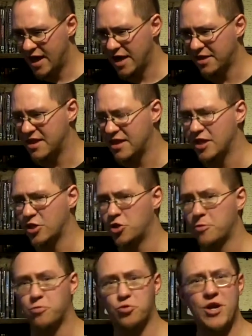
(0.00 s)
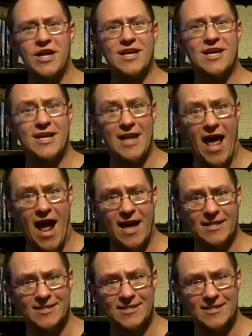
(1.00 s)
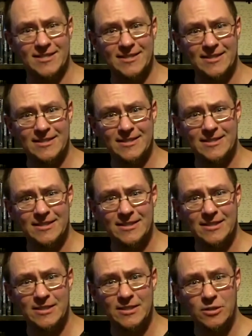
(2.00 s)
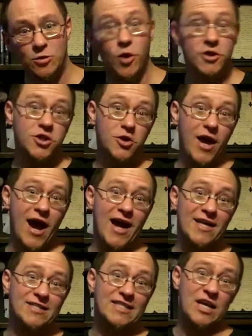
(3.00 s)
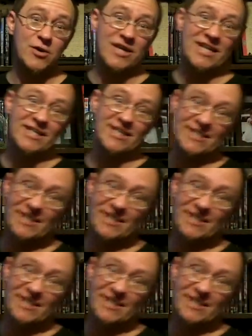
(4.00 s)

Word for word: I think it could break glass. Watch your eyes, dearie.